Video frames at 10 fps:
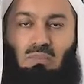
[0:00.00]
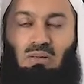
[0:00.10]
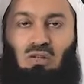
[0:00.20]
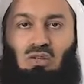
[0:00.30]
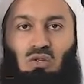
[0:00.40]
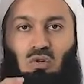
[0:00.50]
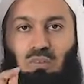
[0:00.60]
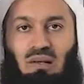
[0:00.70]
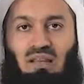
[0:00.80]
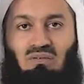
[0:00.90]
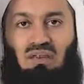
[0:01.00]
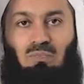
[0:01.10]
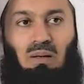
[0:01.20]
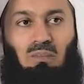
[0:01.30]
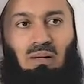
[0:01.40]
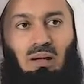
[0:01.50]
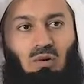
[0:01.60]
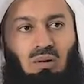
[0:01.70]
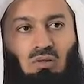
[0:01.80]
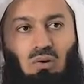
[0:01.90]
because you believe that people are
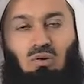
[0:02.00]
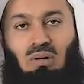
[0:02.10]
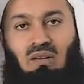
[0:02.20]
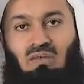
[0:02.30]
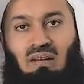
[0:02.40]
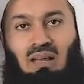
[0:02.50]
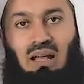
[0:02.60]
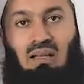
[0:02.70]
going to go to heaven and